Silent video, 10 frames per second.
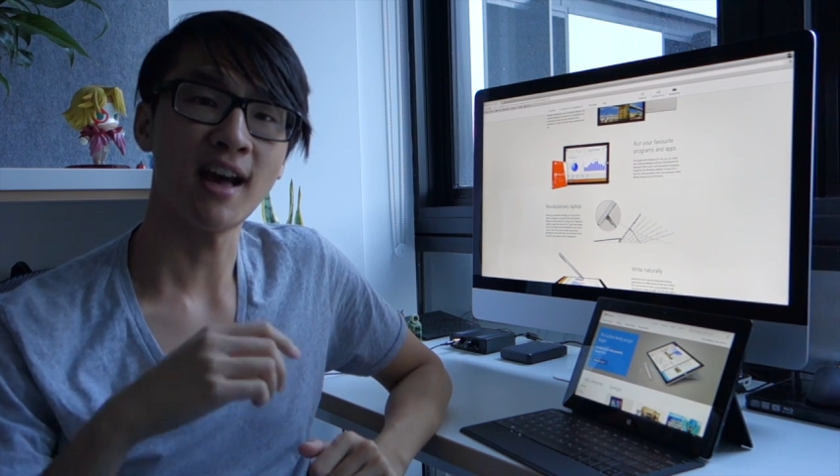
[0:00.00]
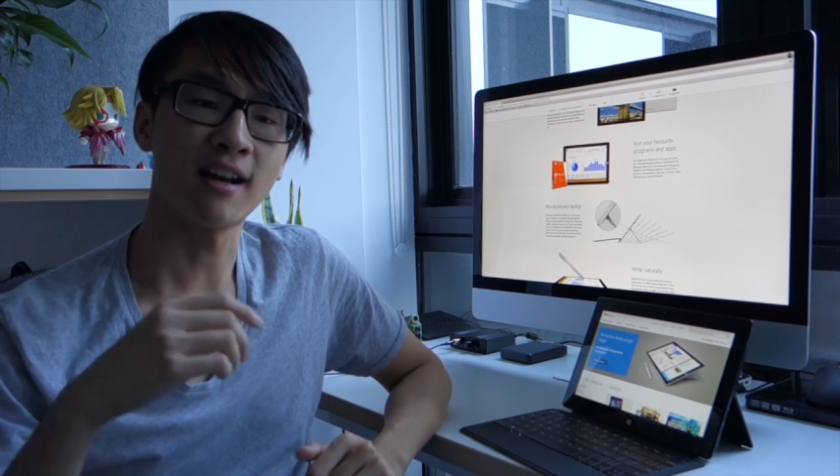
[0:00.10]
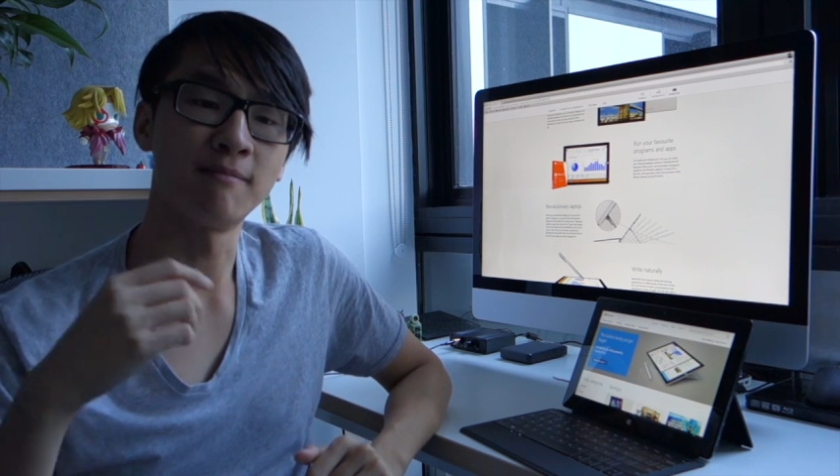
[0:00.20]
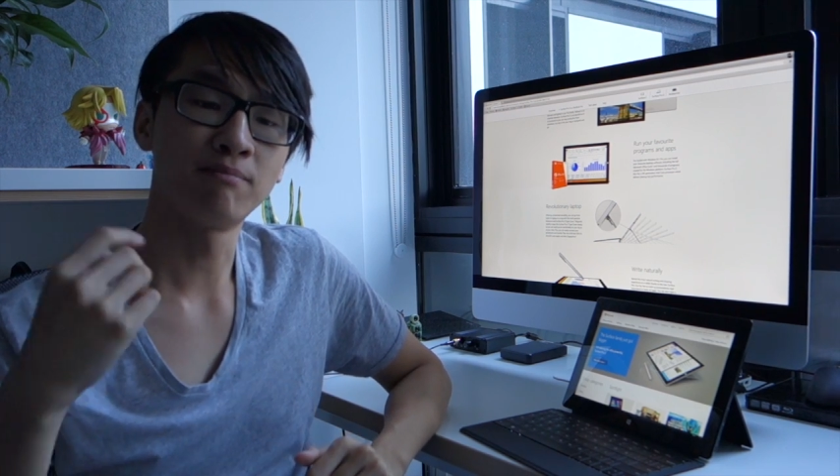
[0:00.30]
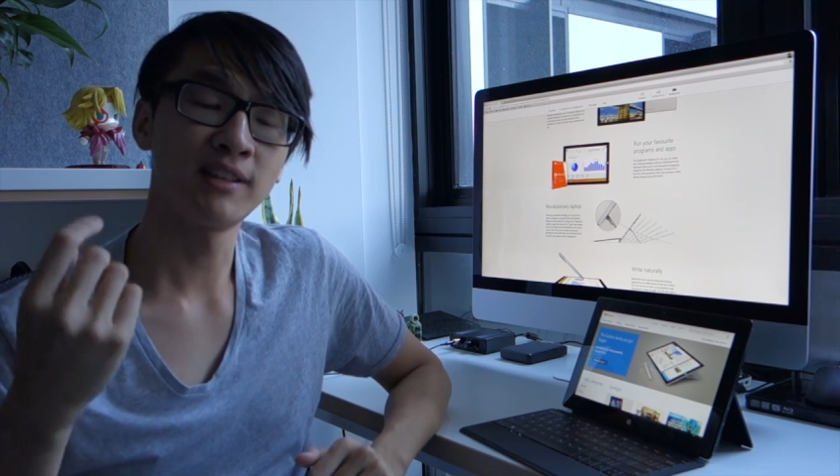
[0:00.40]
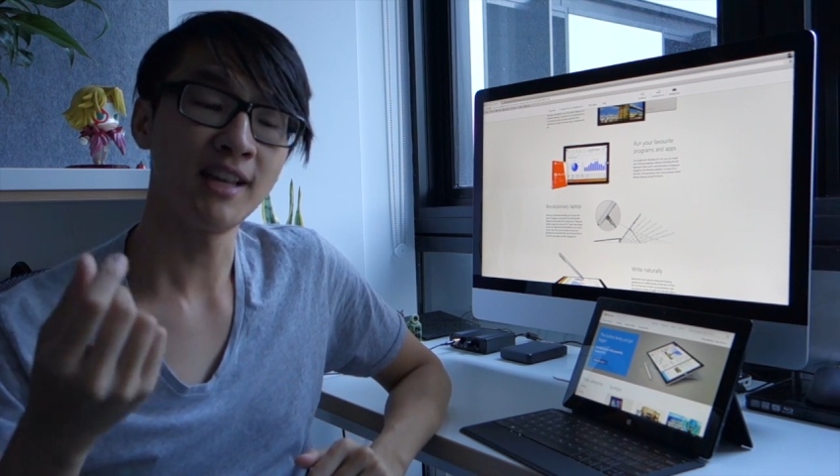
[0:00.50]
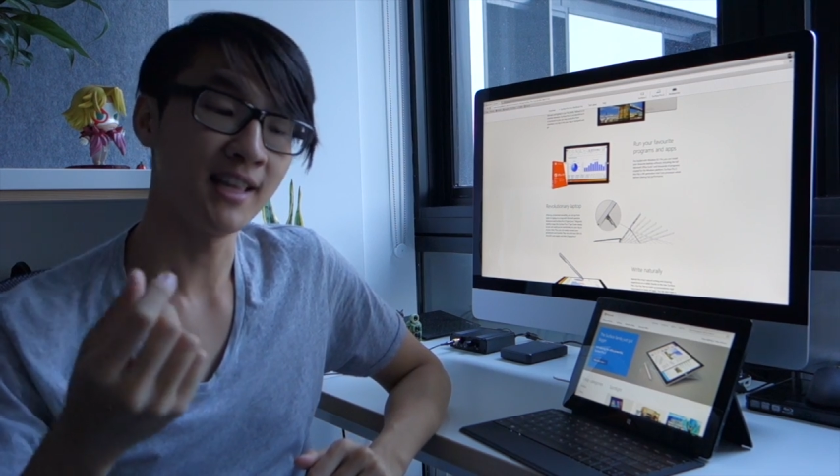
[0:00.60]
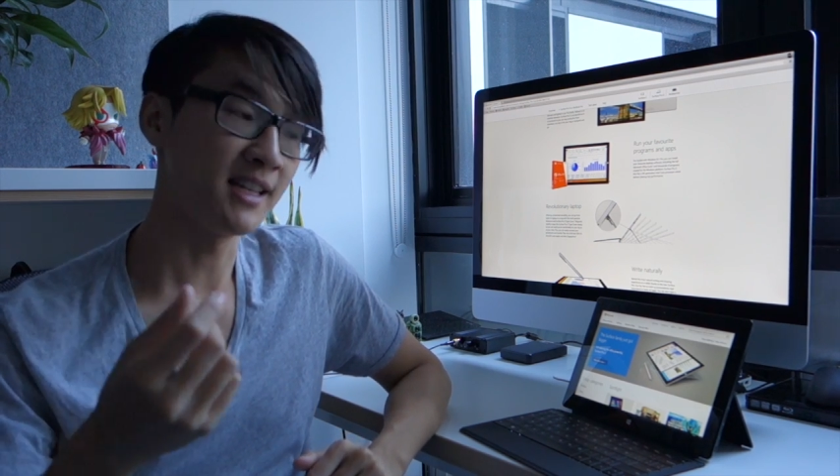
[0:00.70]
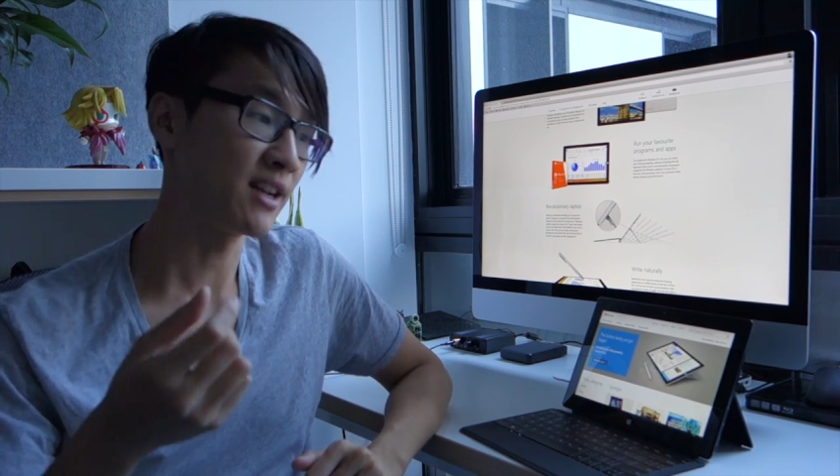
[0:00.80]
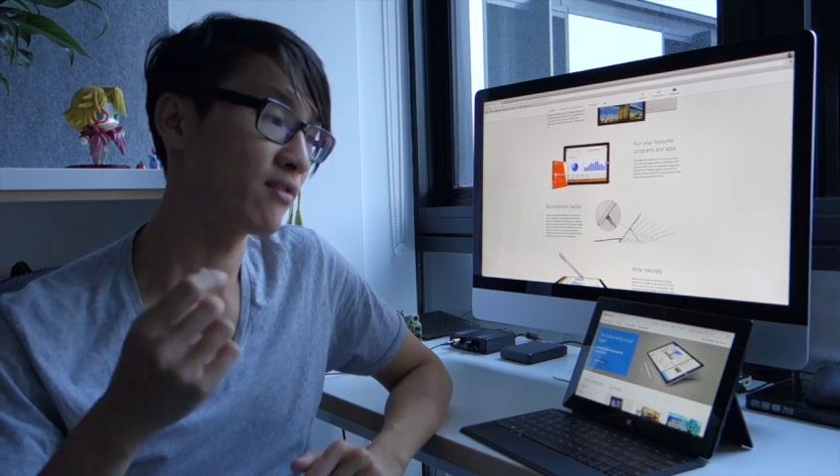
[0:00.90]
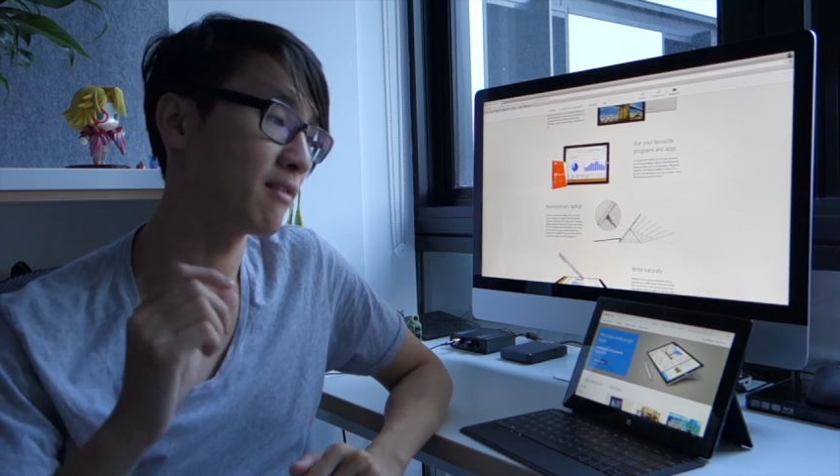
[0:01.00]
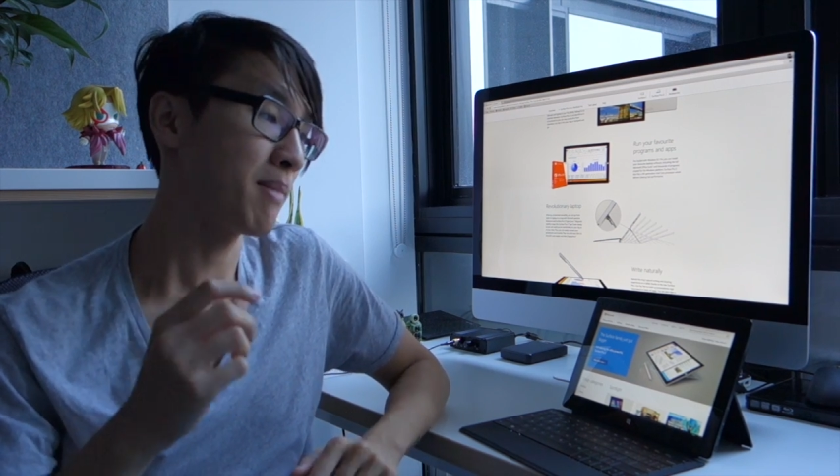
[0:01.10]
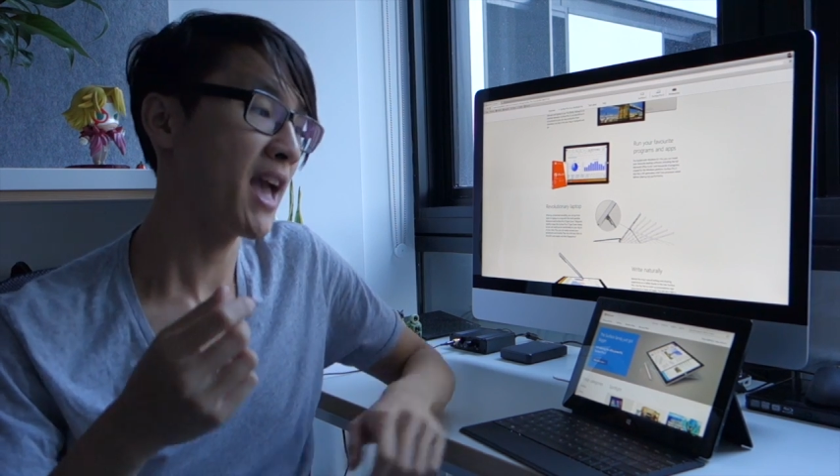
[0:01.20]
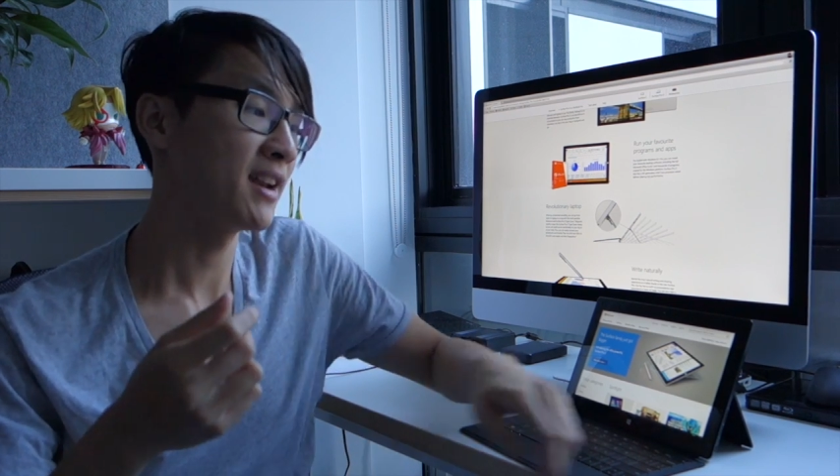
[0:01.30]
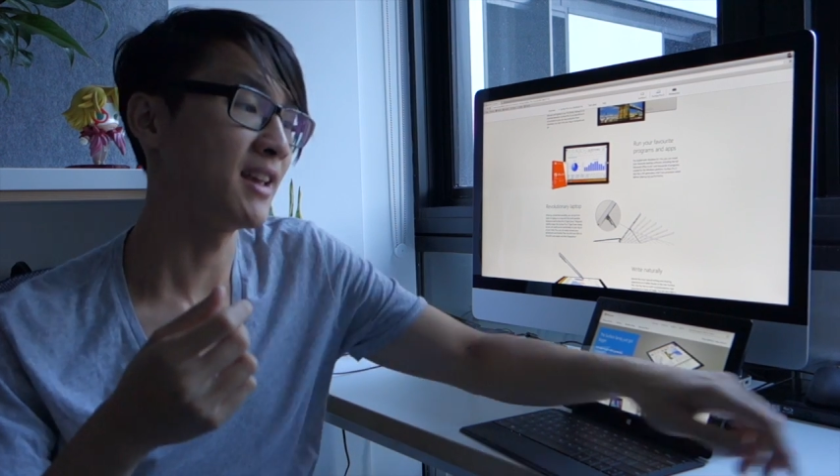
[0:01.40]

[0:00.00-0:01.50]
a completely different pen.